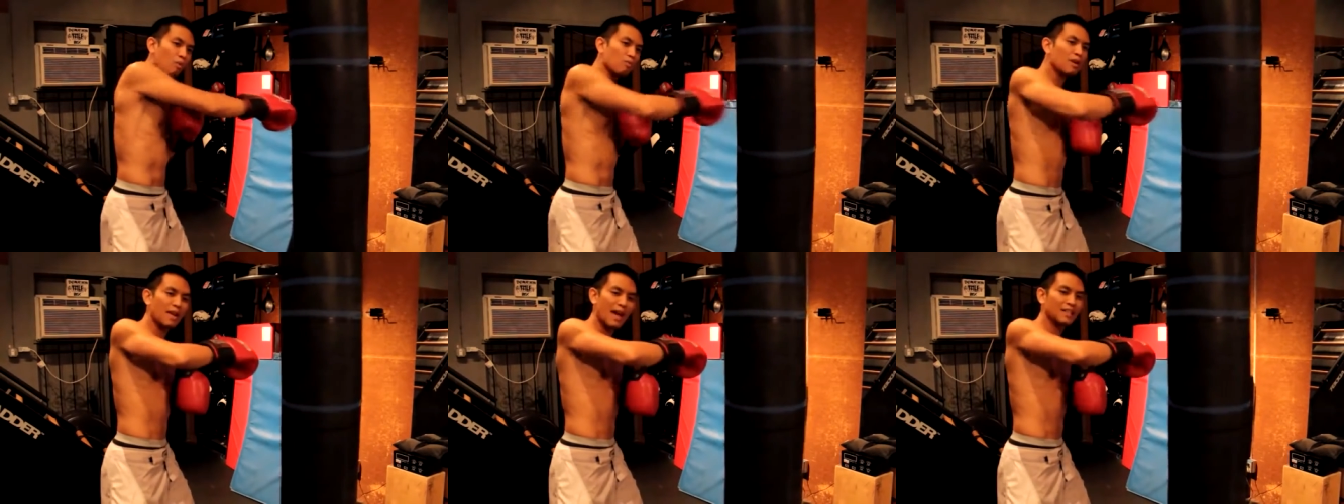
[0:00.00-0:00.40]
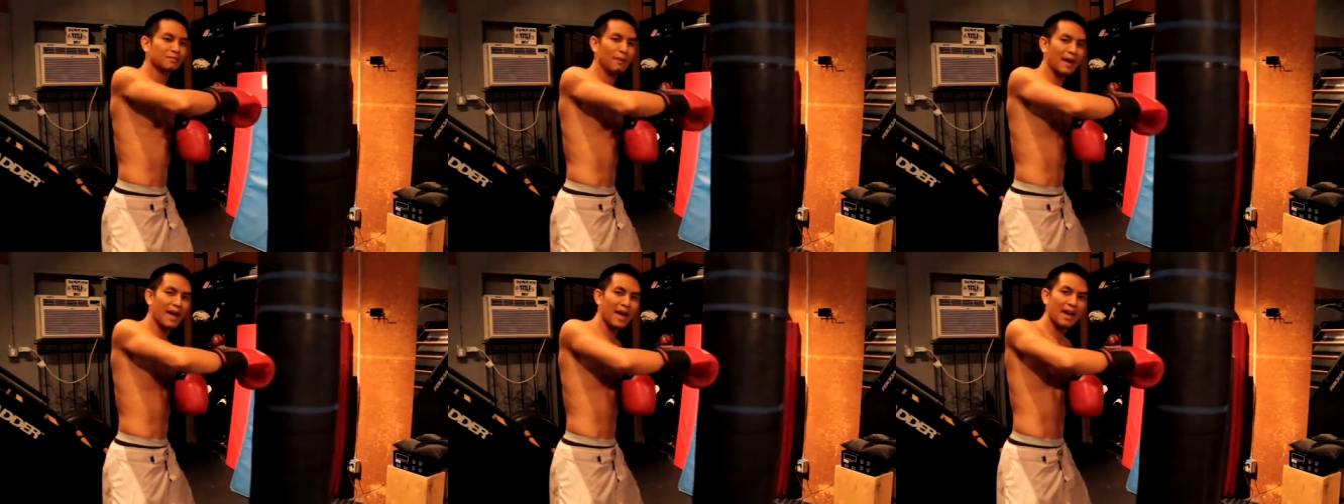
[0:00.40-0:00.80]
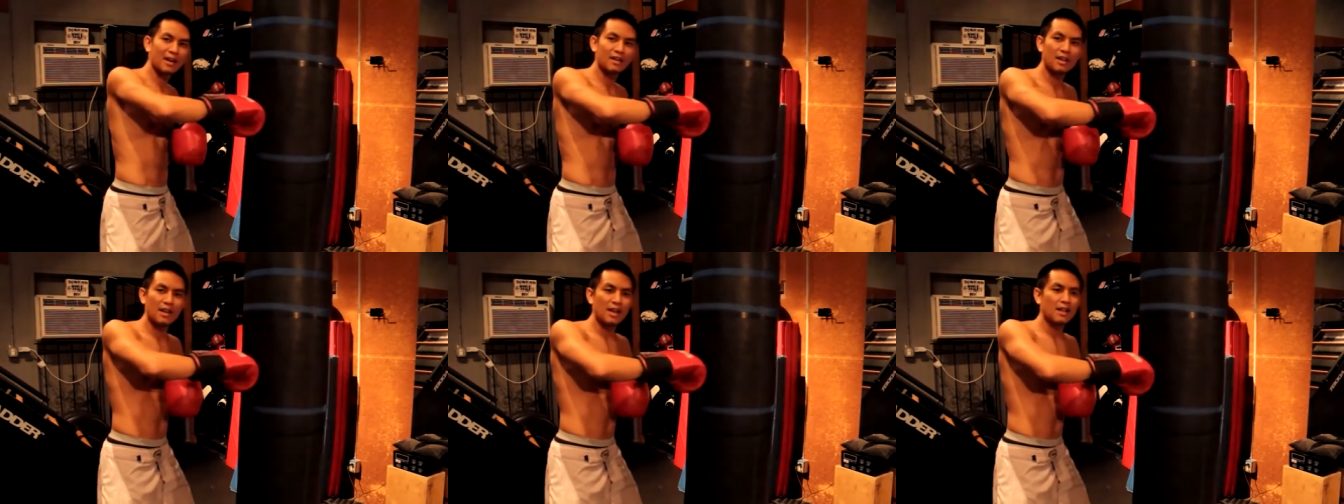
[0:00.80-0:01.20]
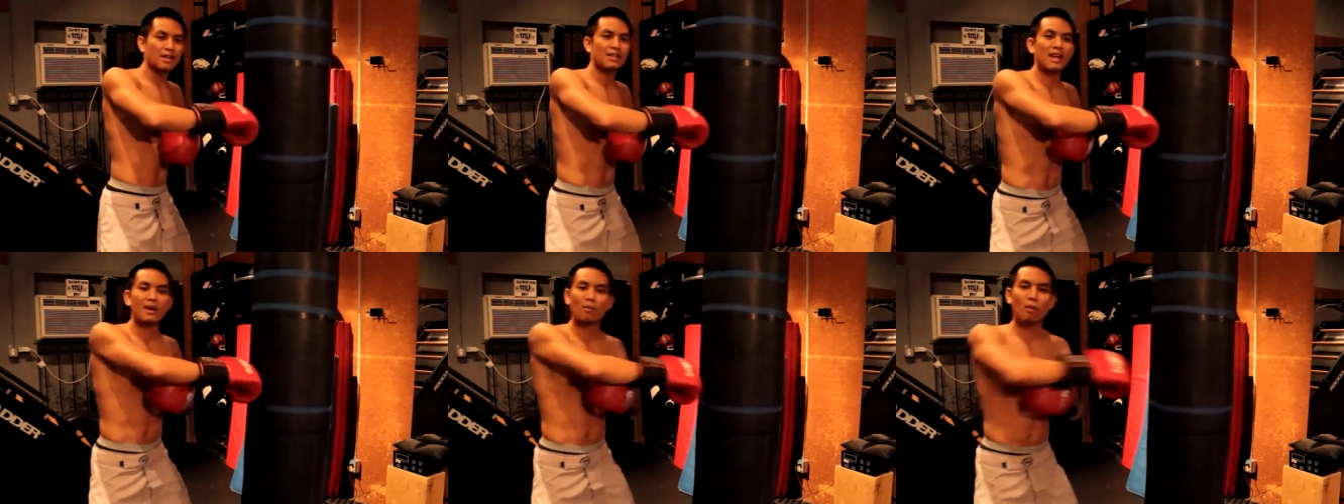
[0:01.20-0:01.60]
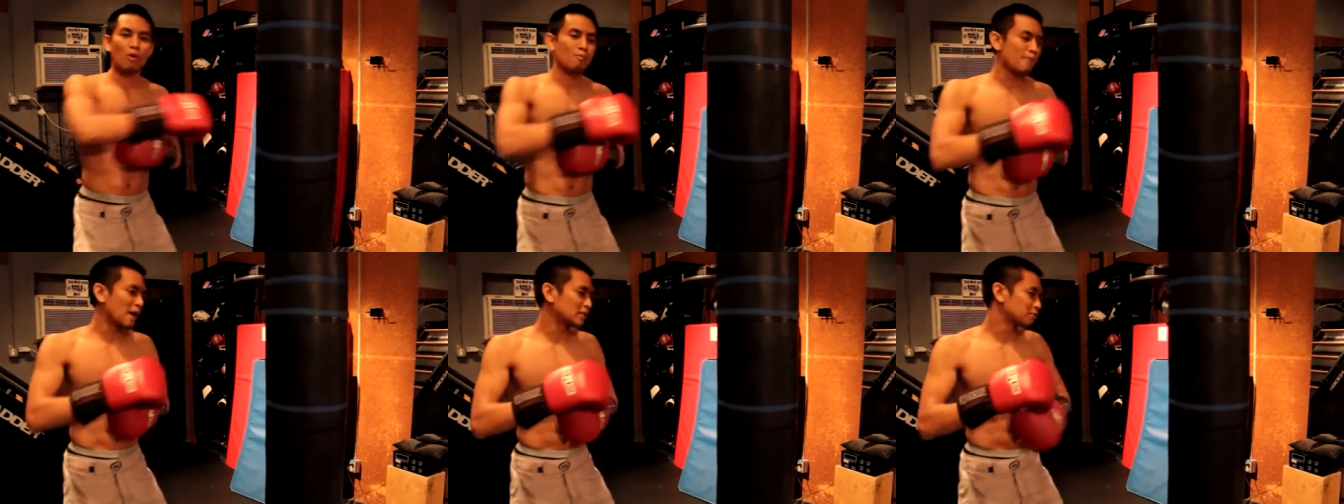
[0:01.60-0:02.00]
don't relax my hand, then it
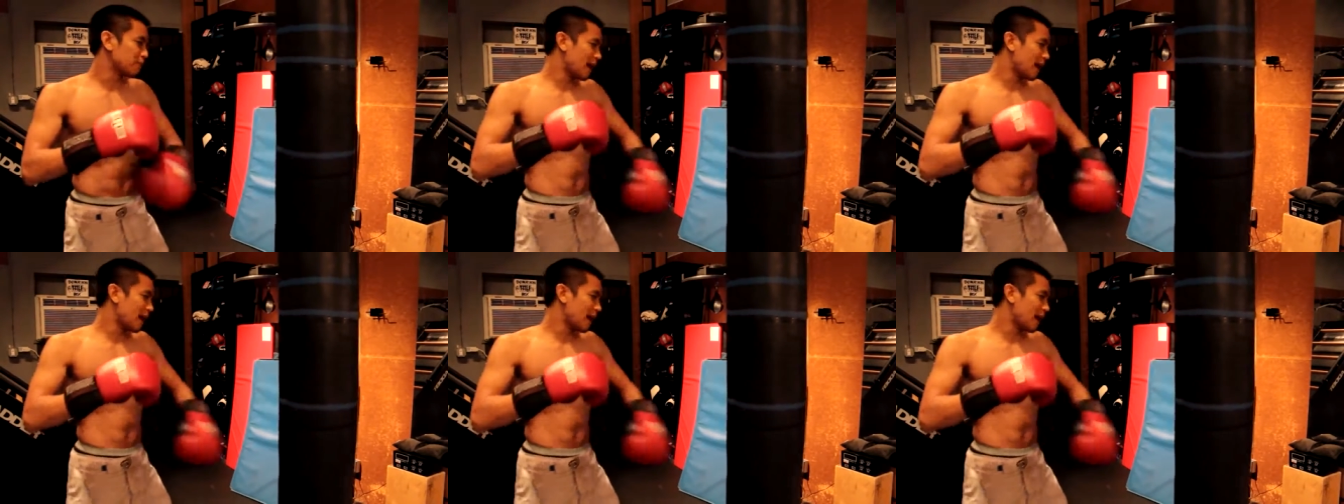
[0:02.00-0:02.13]
won't bounce